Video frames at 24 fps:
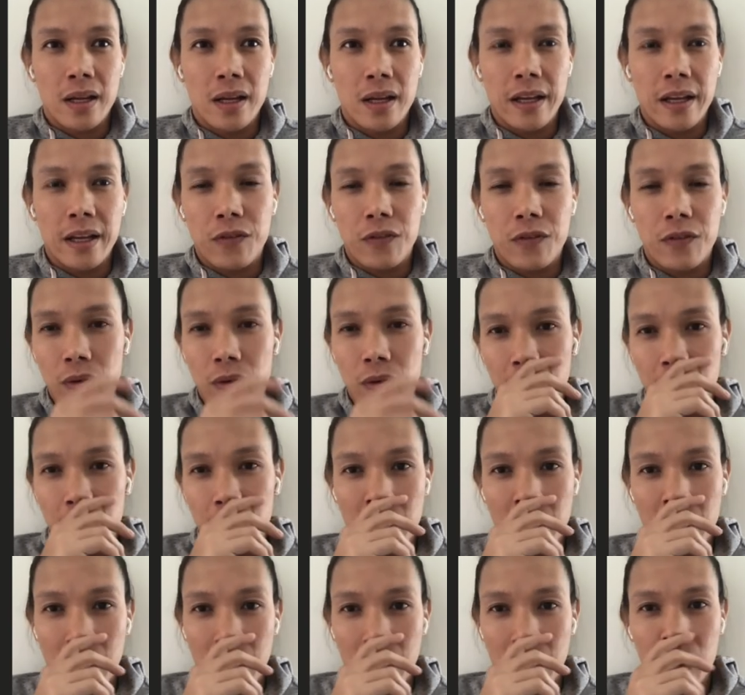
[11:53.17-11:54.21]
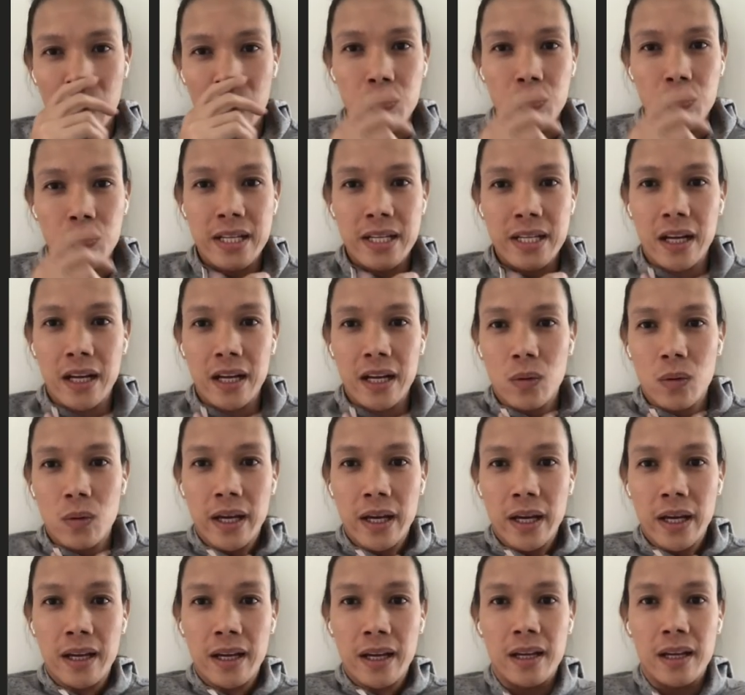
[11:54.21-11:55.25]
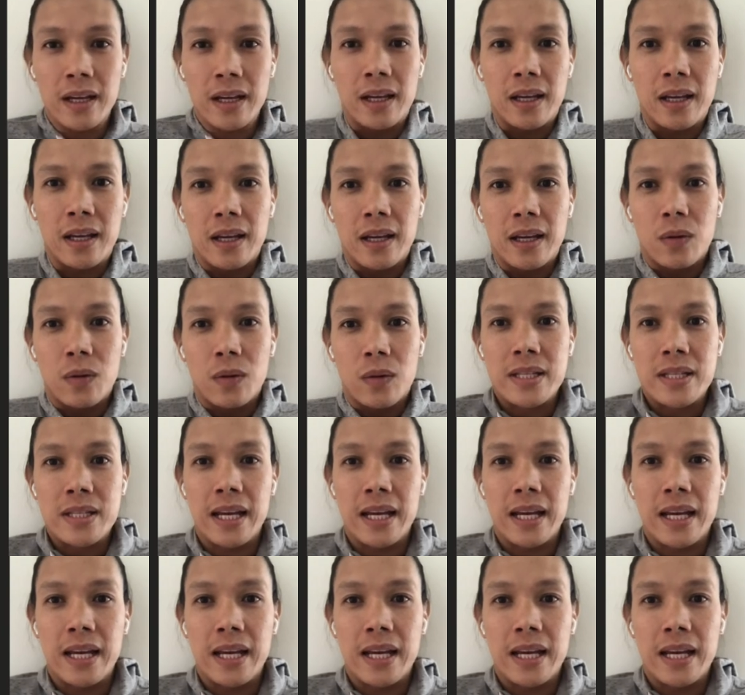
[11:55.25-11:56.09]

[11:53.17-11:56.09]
If I wish we take out, the